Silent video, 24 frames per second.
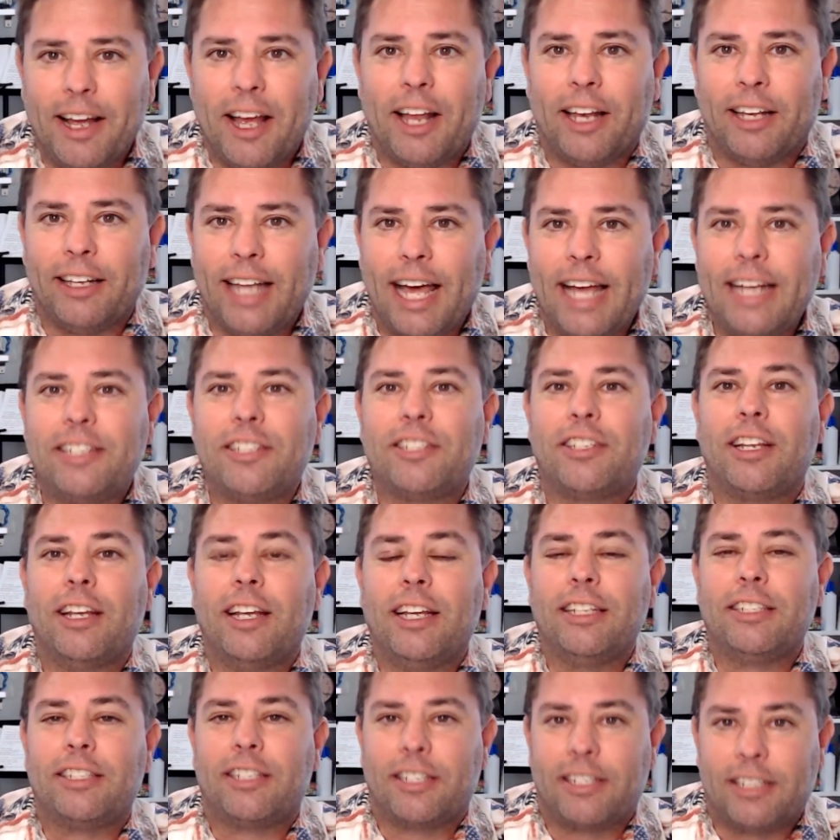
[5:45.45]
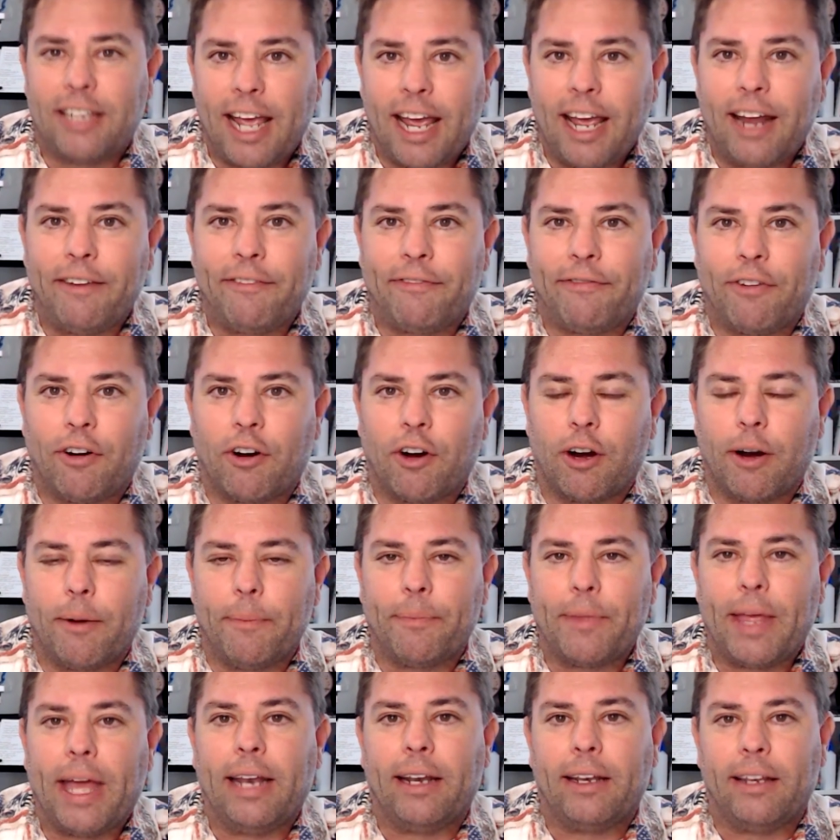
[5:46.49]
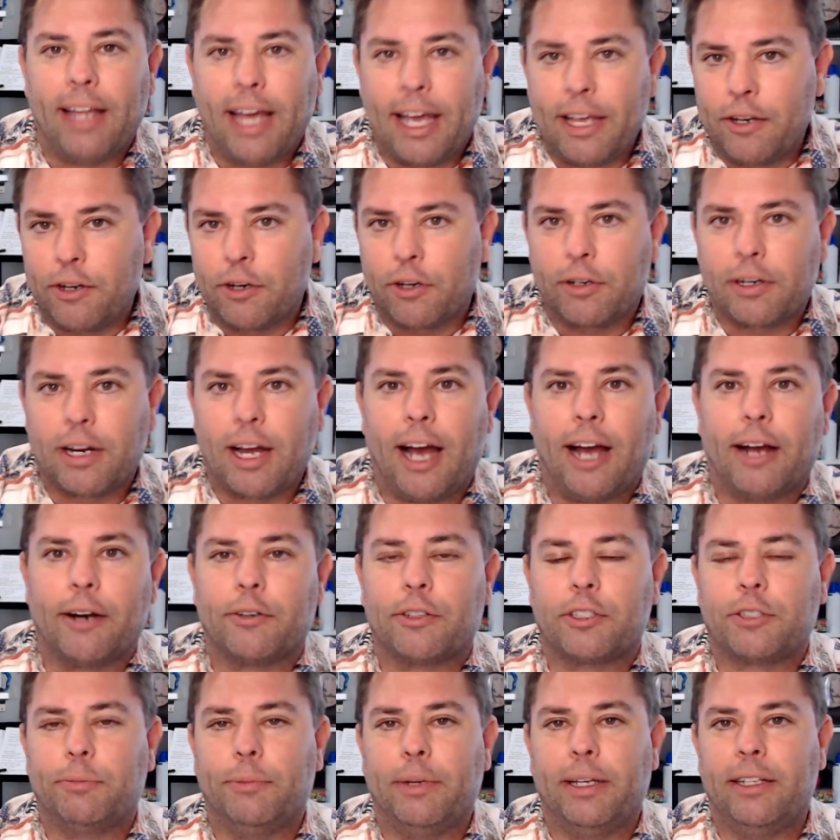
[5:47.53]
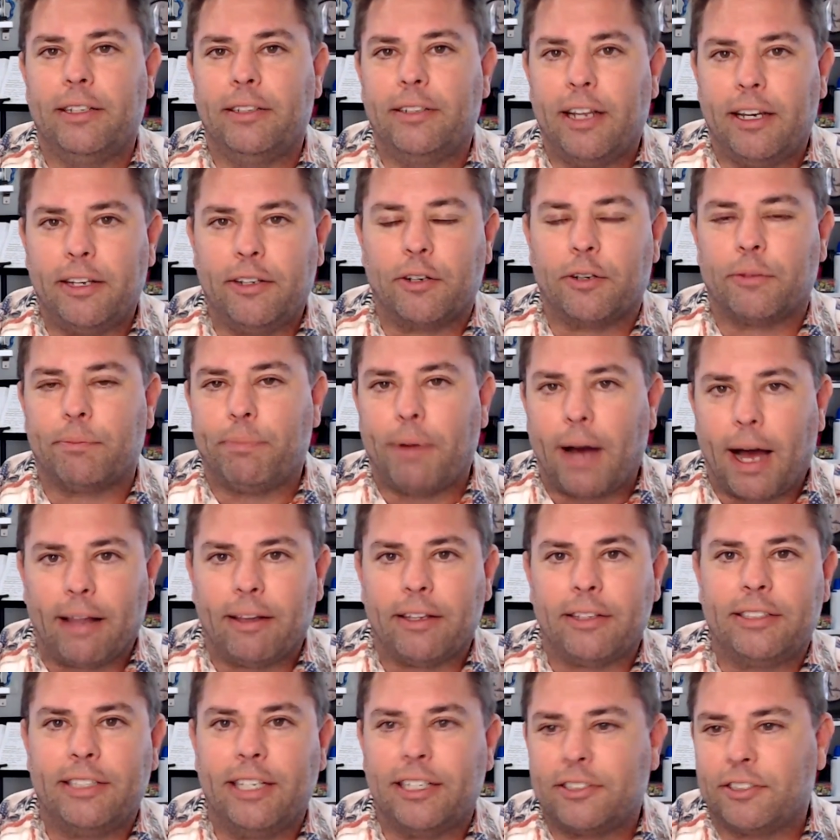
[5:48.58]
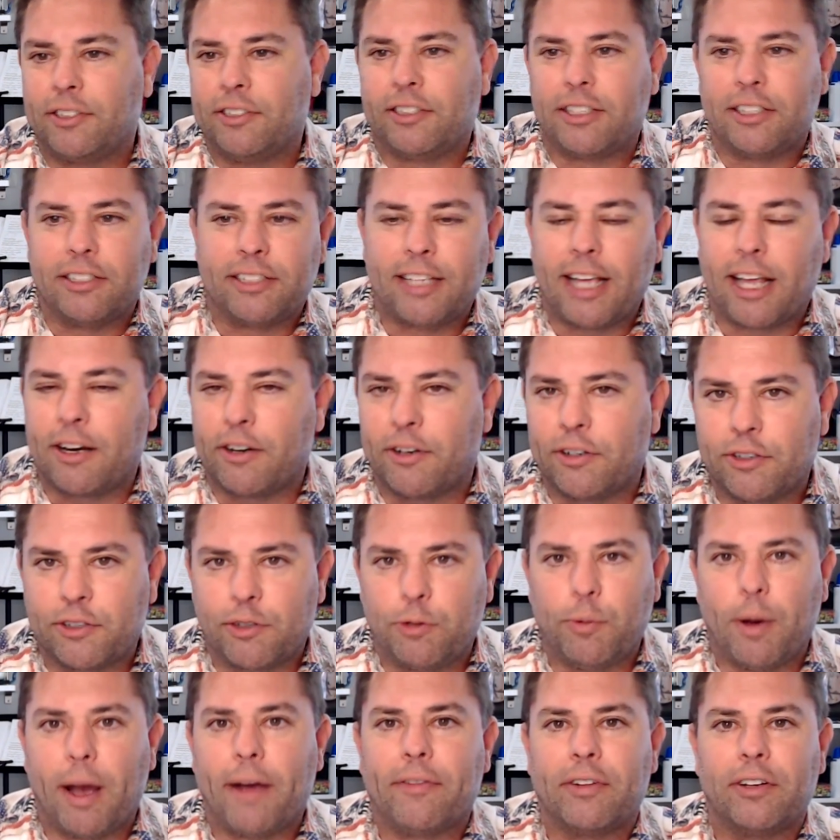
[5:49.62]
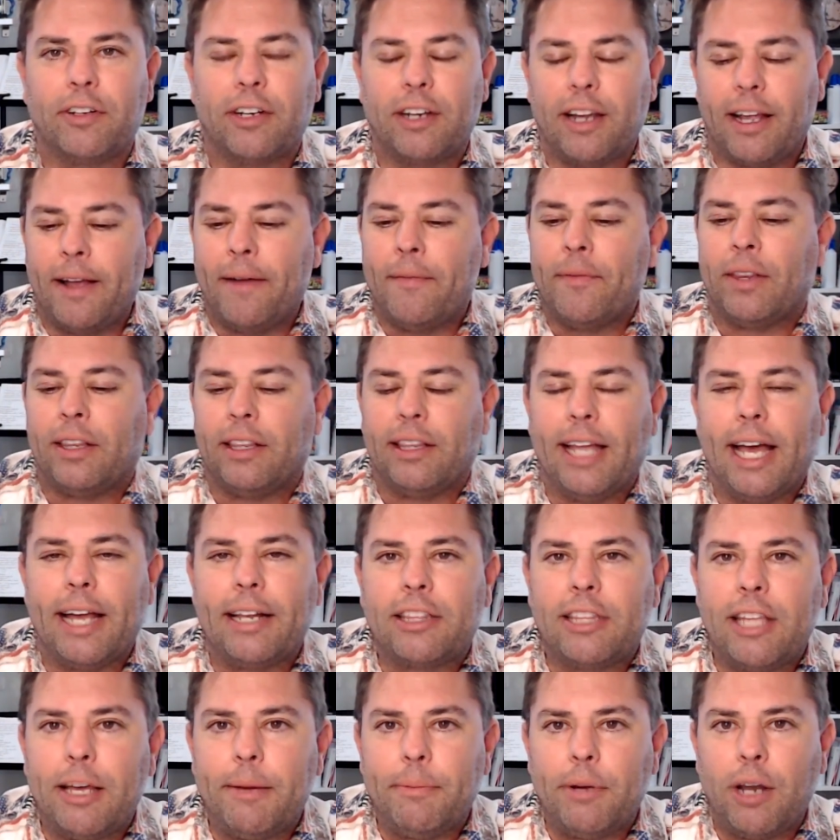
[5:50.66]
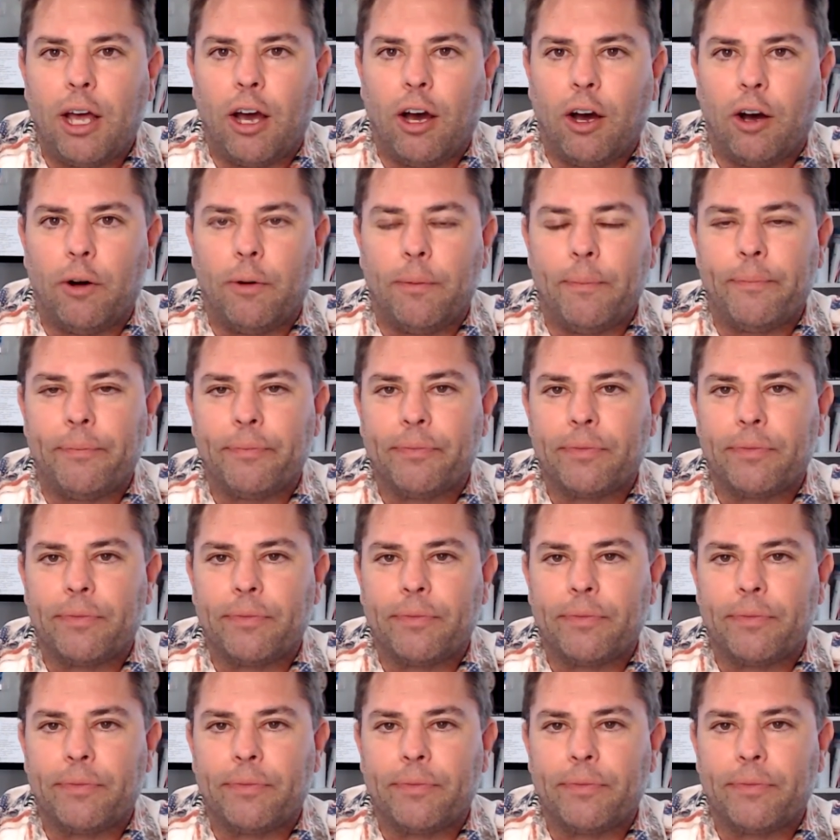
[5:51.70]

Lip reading: Let's stand firm and let your congressmen and your politicians and senators, whoever, let them know